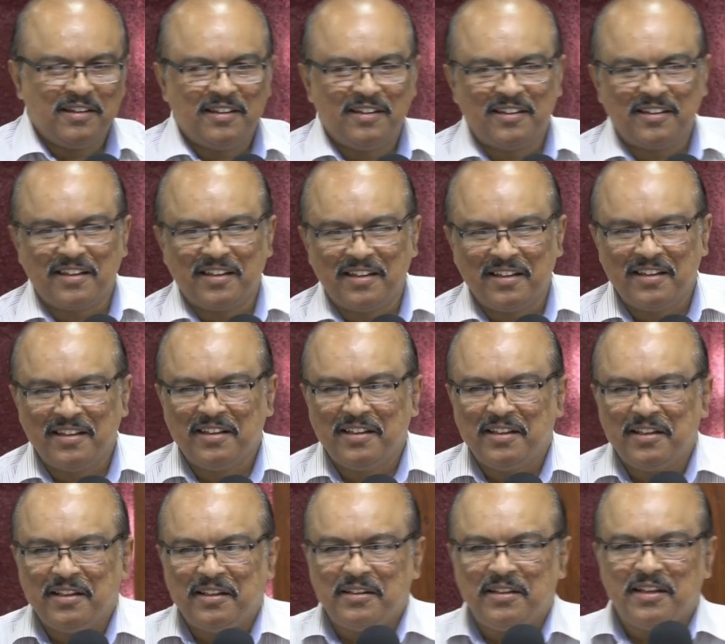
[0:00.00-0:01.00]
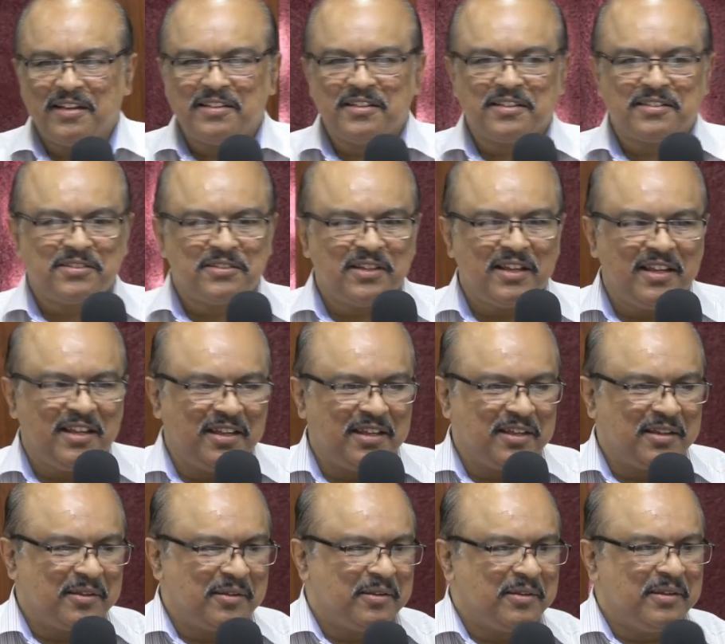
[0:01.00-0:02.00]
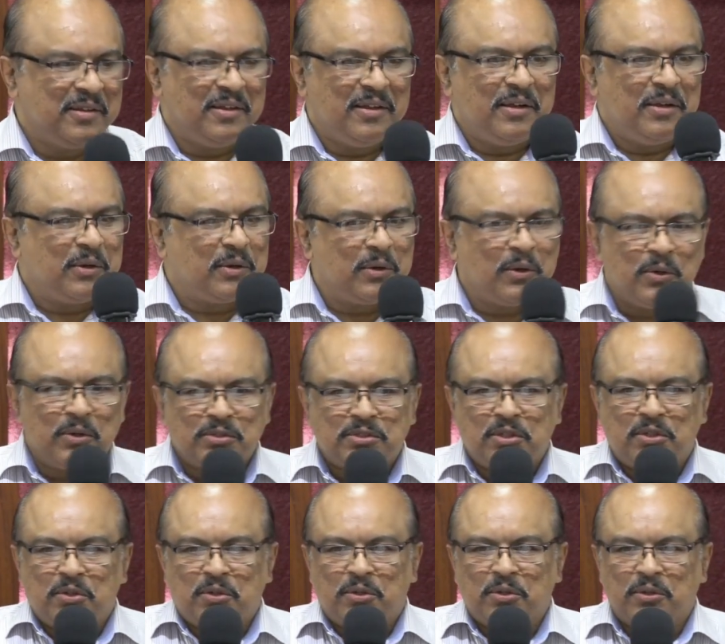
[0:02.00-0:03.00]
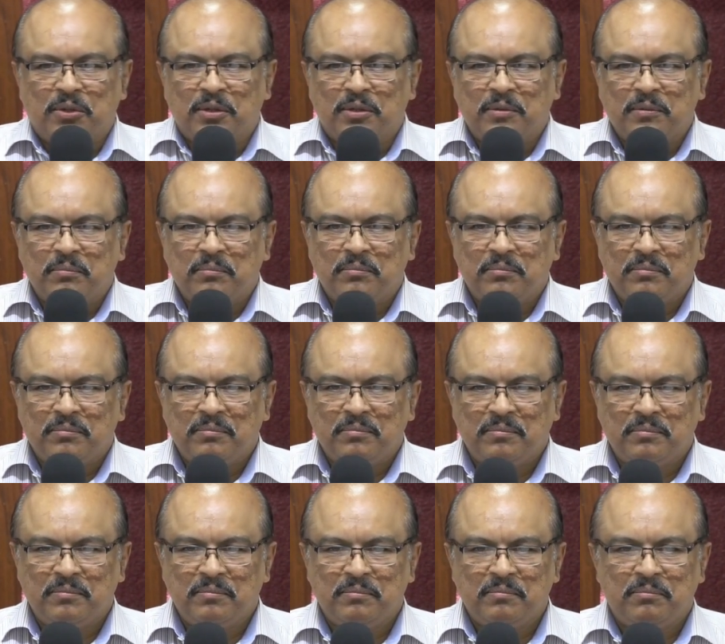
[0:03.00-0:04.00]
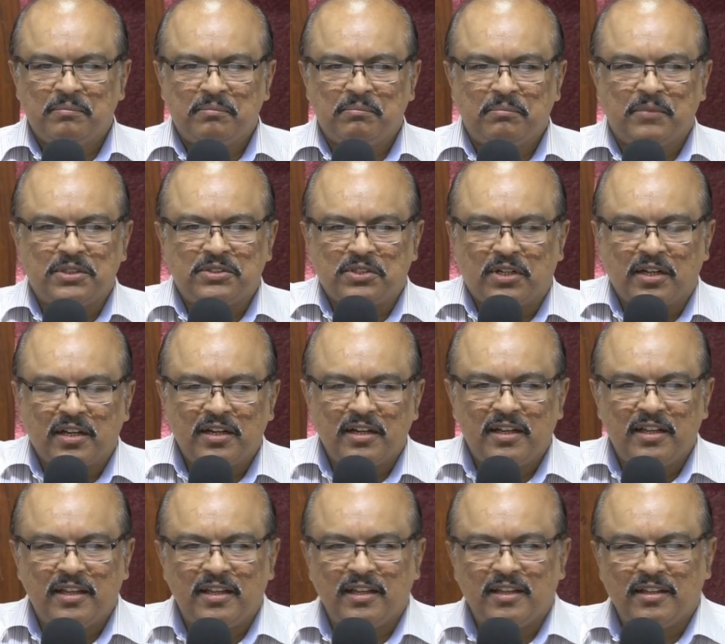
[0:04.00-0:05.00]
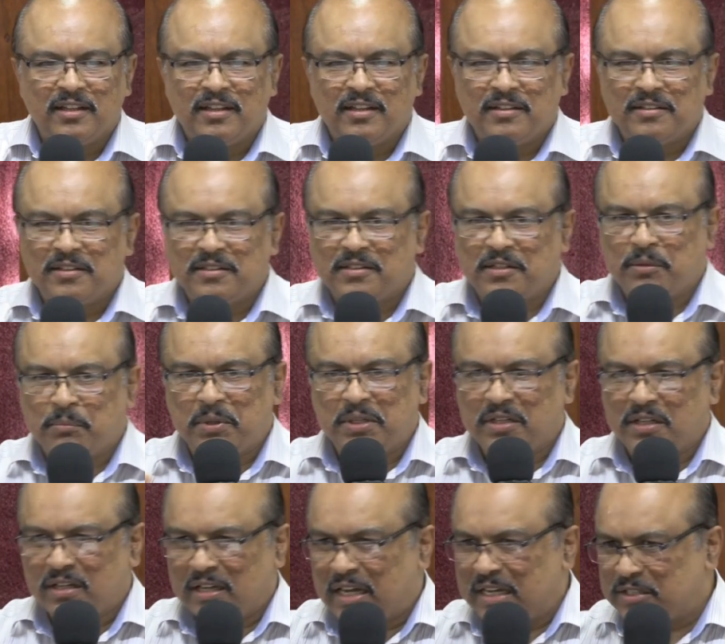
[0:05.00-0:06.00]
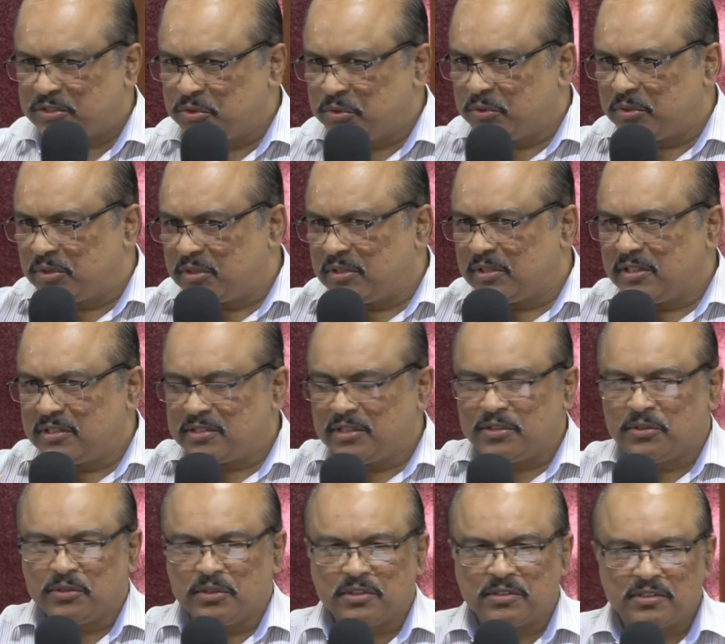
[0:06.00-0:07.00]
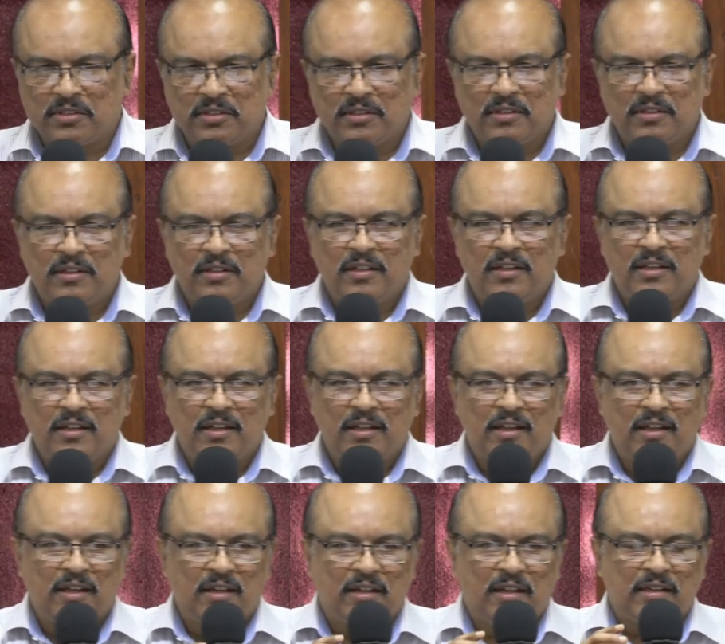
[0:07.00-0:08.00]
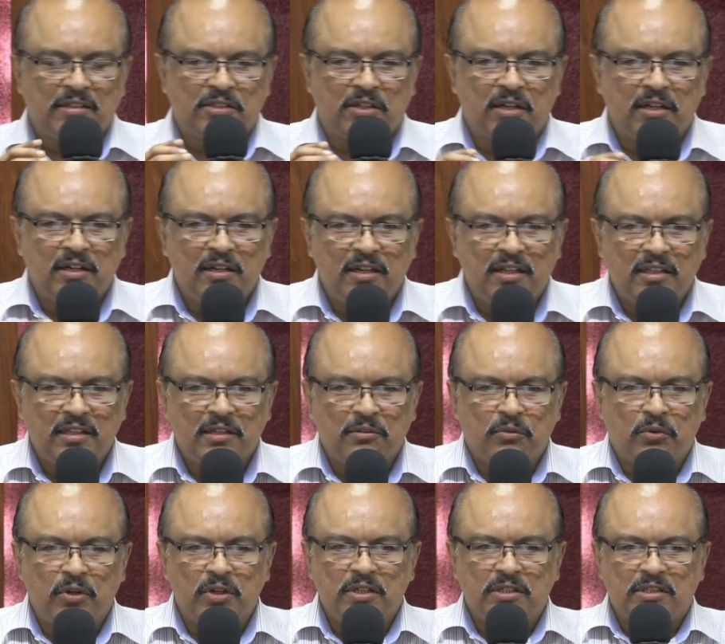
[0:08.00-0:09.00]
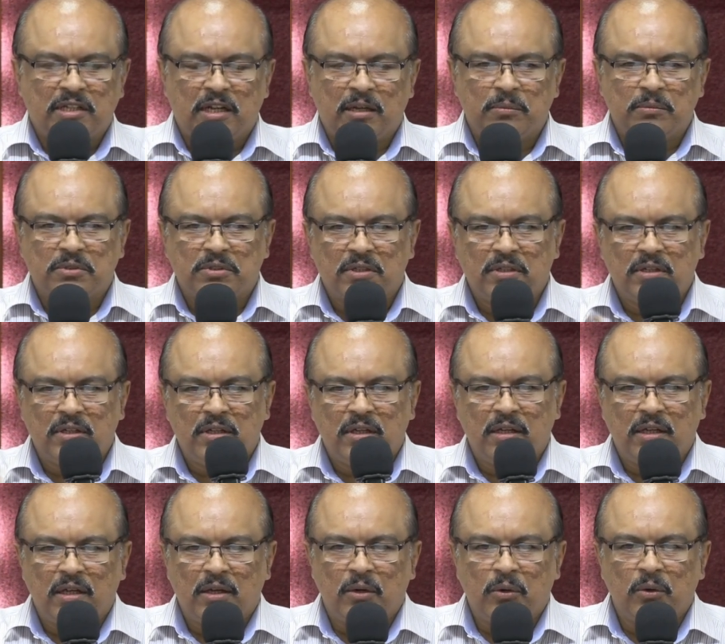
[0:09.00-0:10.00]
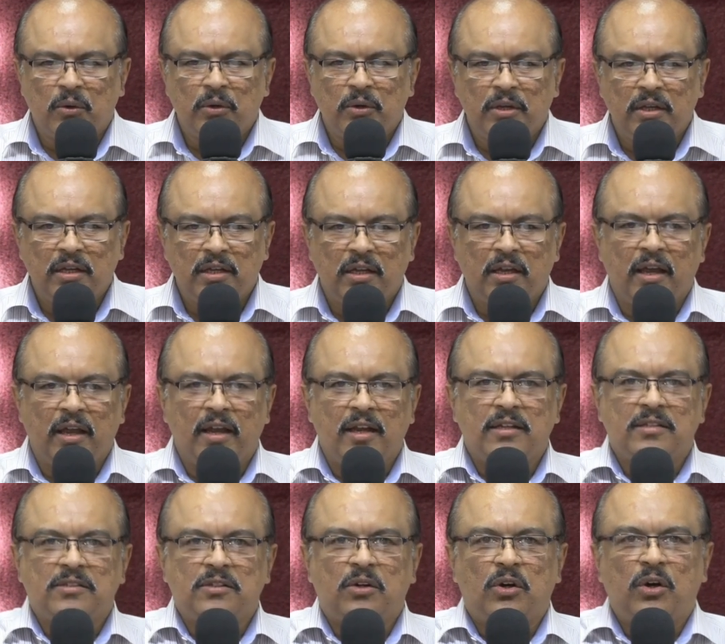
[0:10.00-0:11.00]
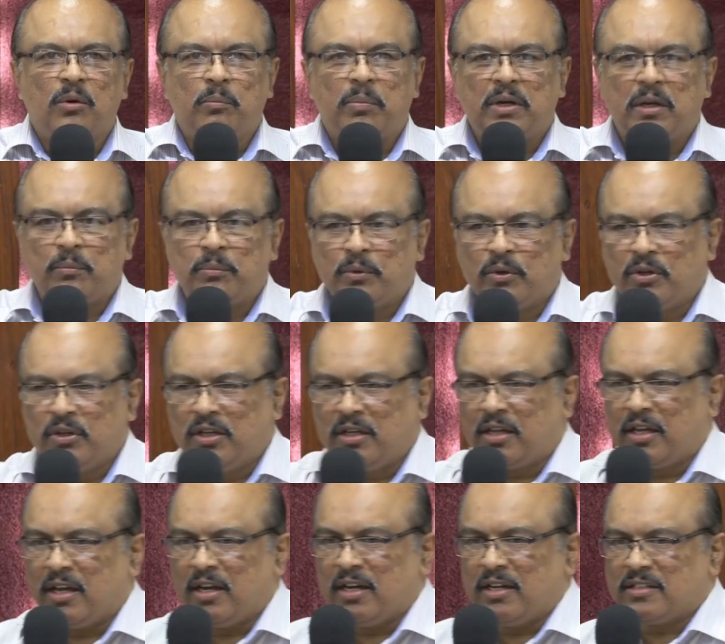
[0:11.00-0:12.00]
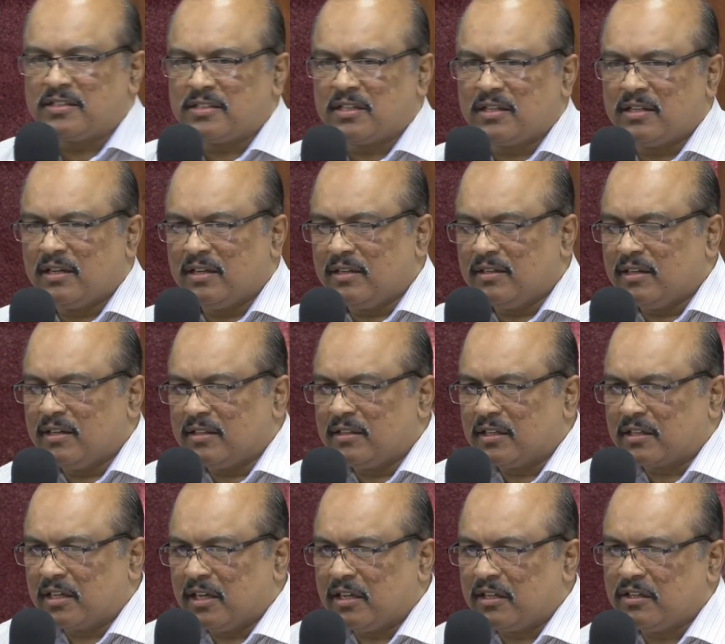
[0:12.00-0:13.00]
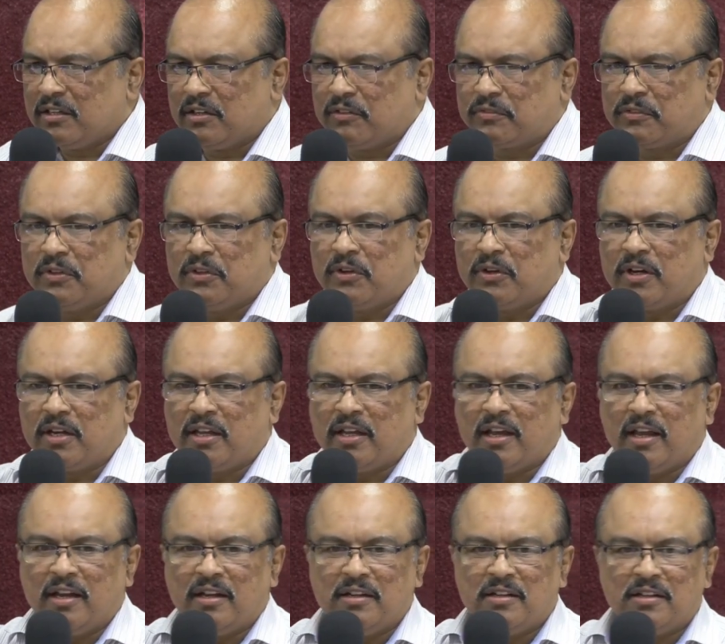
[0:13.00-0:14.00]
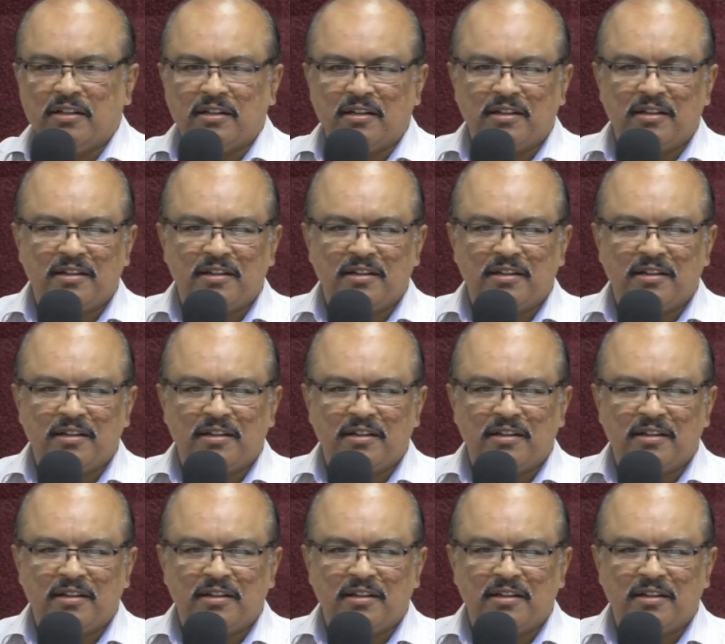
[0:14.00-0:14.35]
okay? They're just saying, close the door. But suddenly, just, but you know, as you listen to this, suddenly the voice comes, O ye gates, open up, O ye gates, let the King of glory enter.